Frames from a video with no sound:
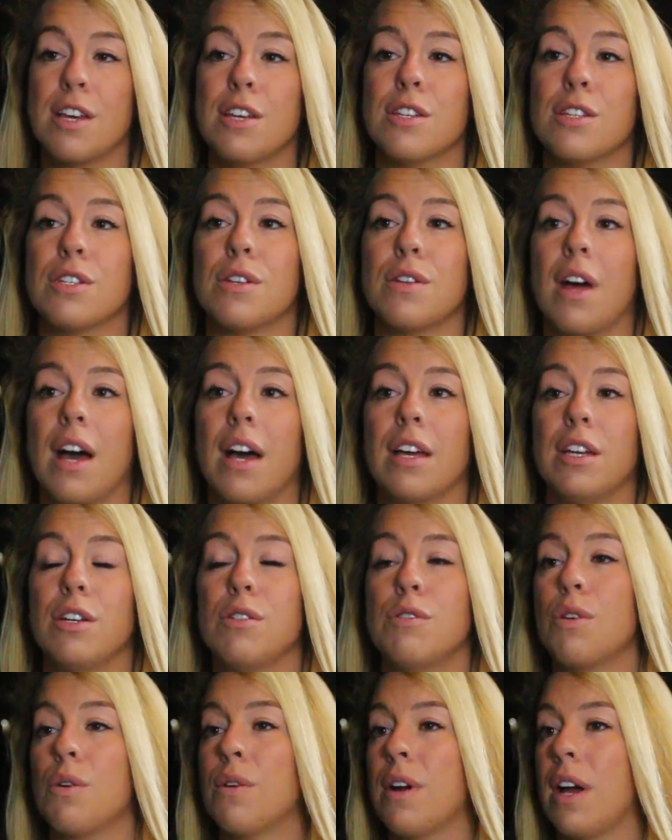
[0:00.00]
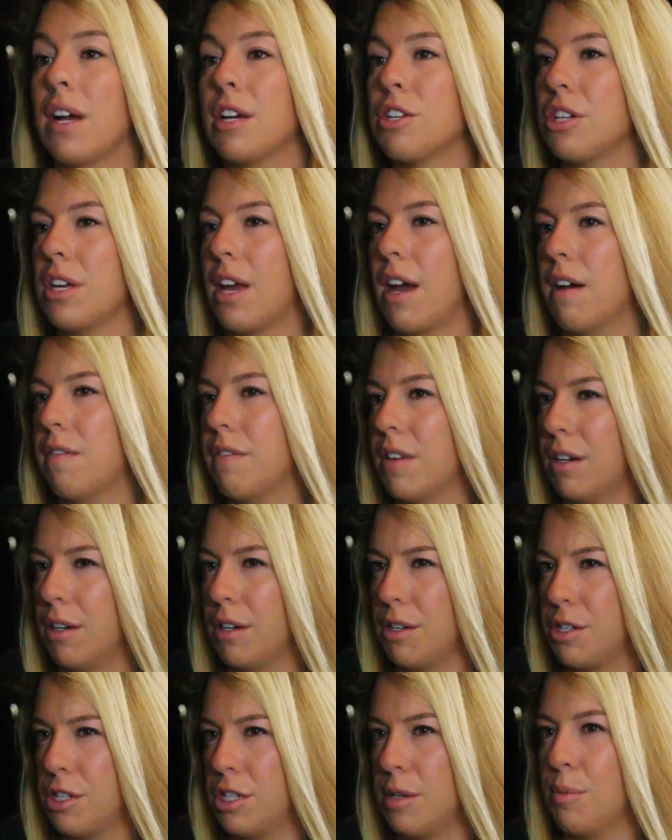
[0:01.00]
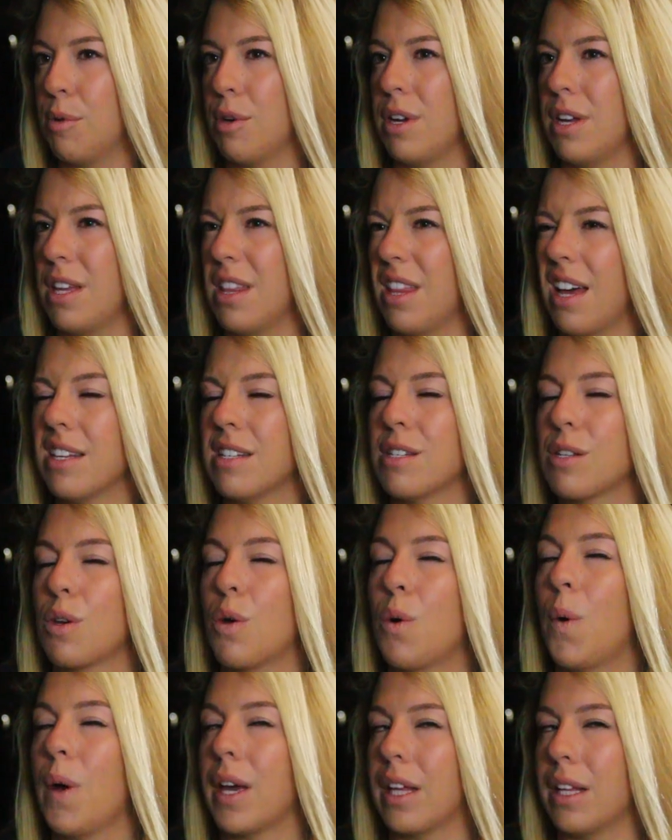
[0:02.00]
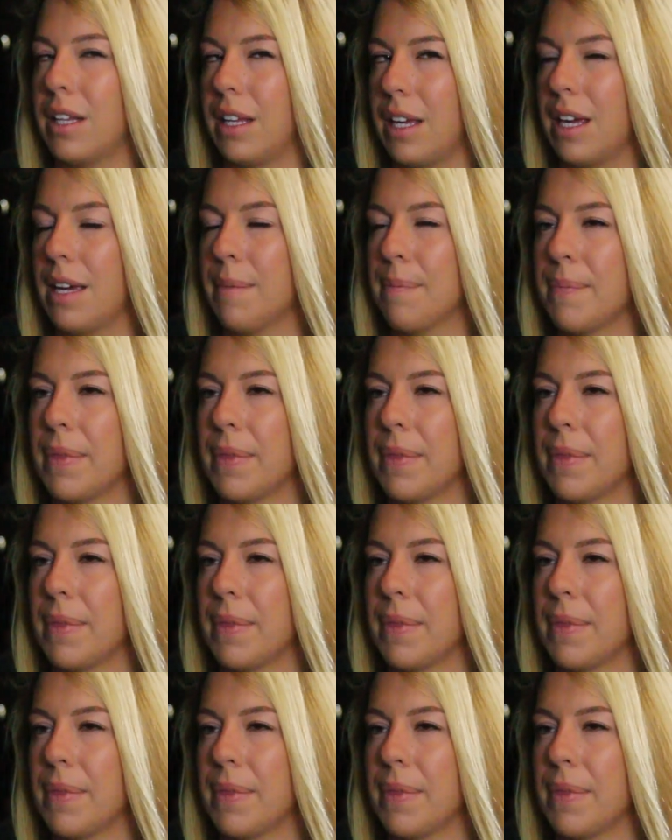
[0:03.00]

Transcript: so that you don't actually have the urge to breathe as quickly.